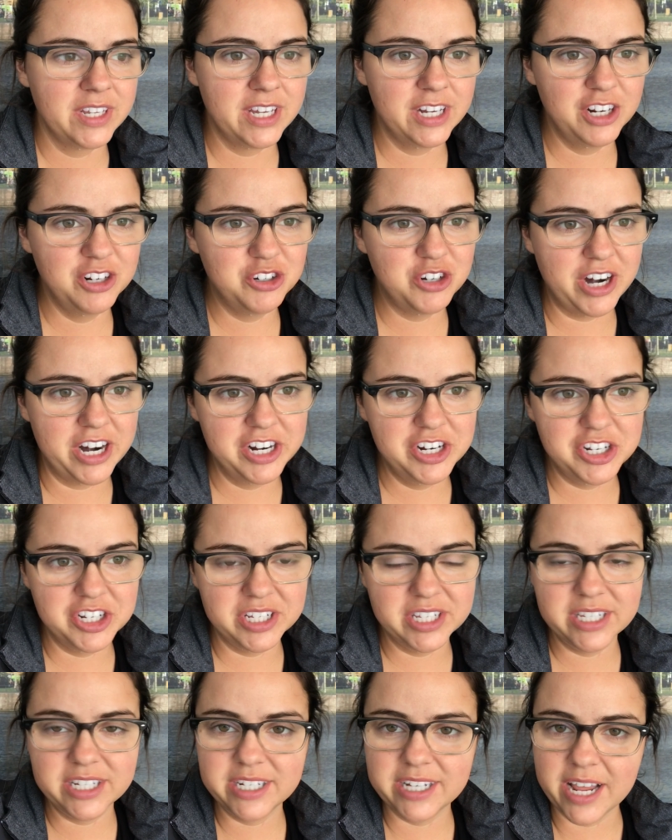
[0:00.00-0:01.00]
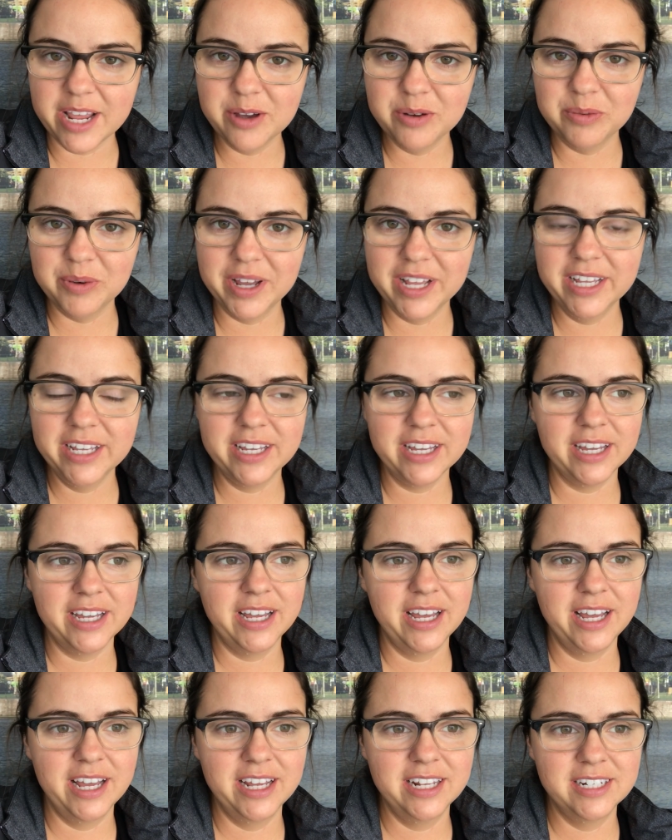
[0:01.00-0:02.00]
Gonna try to just stay
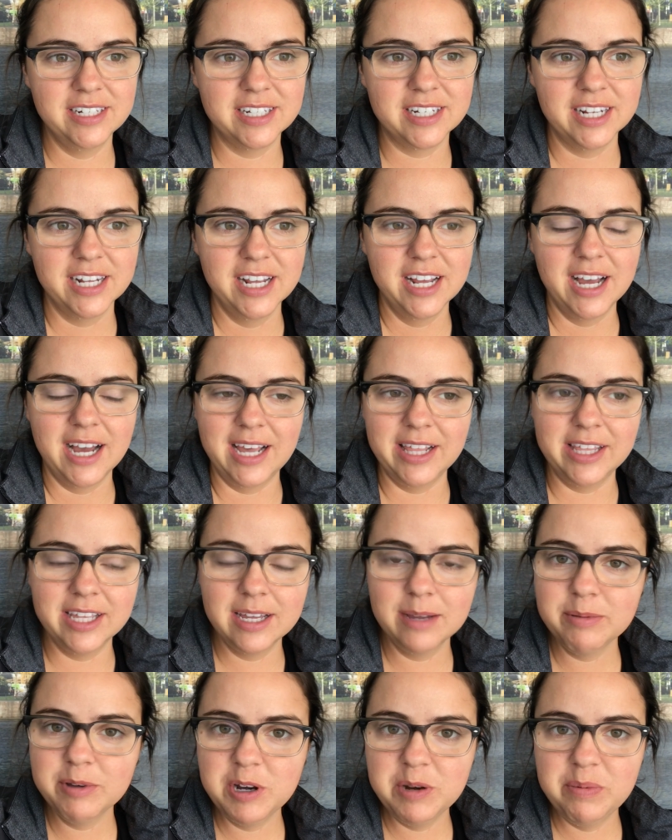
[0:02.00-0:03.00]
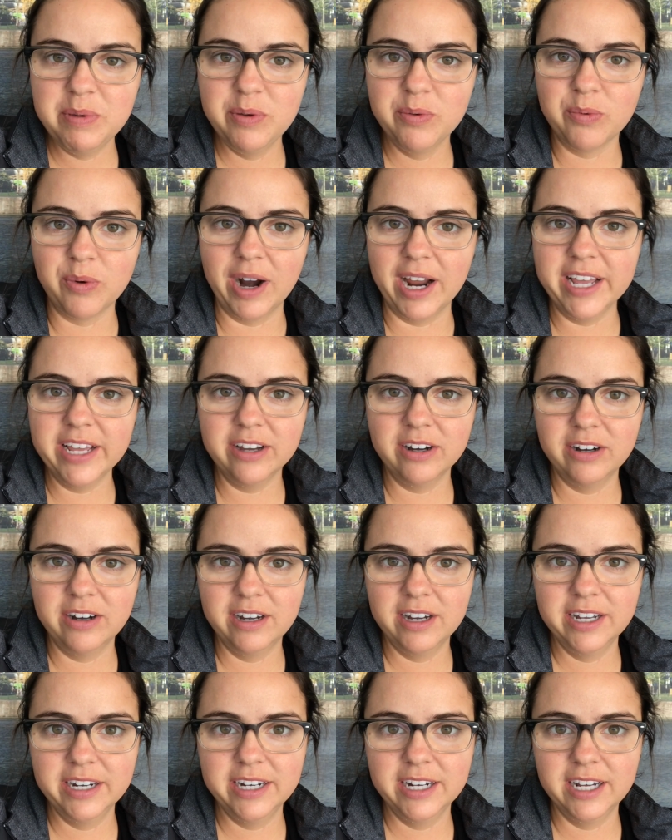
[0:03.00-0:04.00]
awake, and I think I'm gonna be right
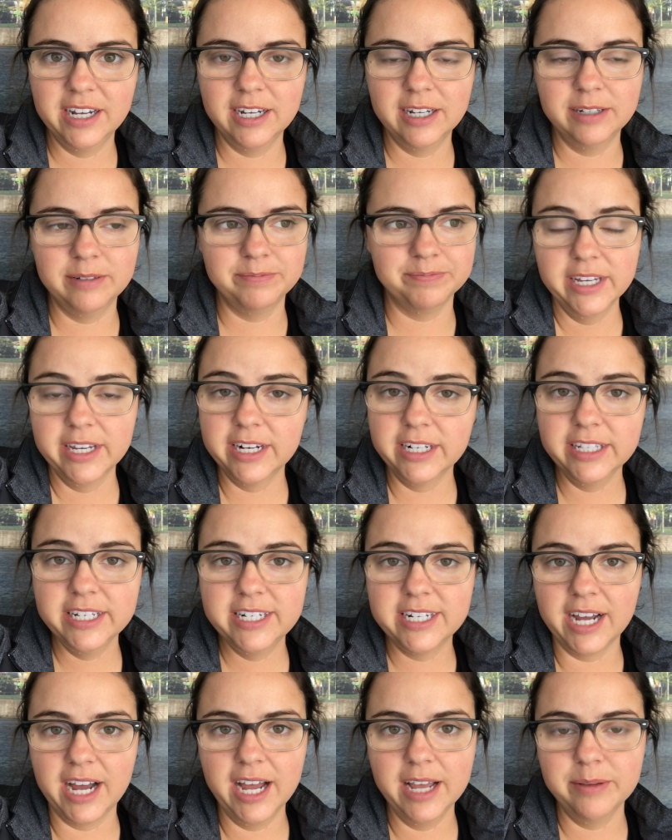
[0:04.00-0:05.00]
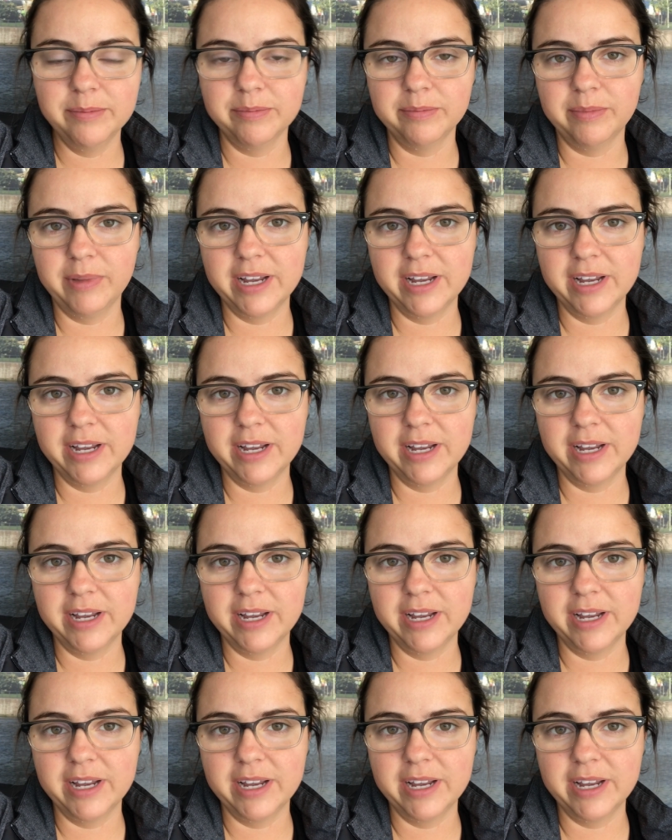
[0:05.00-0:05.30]
on uh, Italy time.